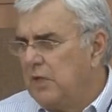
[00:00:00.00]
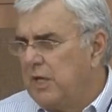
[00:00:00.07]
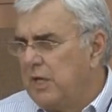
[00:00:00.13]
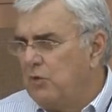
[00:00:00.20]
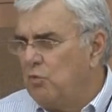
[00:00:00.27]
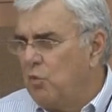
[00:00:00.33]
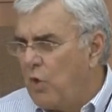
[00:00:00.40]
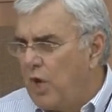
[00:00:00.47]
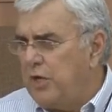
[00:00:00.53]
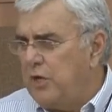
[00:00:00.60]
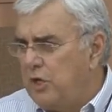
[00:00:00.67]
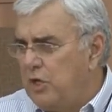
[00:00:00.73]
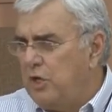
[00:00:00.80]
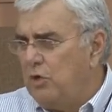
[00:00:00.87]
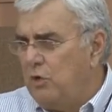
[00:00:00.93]
in
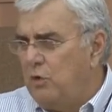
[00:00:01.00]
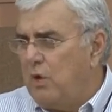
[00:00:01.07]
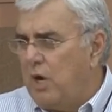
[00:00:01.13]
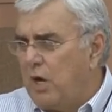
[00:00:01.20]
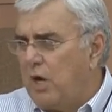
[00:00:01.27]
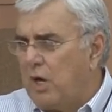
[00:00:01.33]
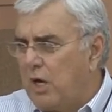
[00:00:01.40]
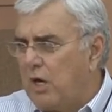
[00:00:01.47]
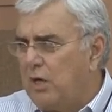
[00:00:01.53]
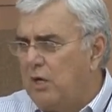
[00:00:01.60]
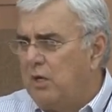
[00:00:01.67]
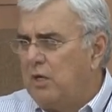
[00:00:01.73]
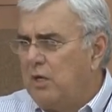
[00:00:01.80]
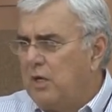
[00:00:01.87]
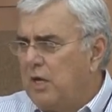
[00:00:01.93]
what you are
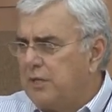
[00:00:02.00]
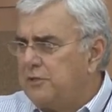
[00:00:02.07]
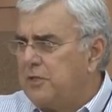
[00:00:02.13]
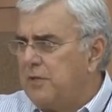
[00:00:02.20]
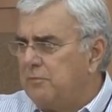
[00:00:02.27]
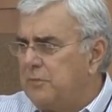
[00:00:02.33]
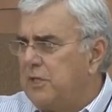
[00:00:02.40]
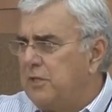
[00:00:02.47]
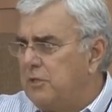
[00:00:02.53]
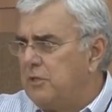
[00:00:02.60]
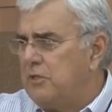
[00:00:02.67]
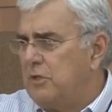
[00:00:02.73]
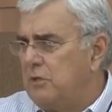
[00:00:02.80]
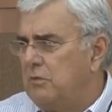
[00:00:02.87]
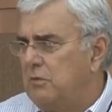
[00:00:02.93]
attempting to
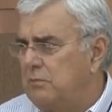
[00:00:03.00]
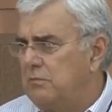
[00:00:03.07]
do.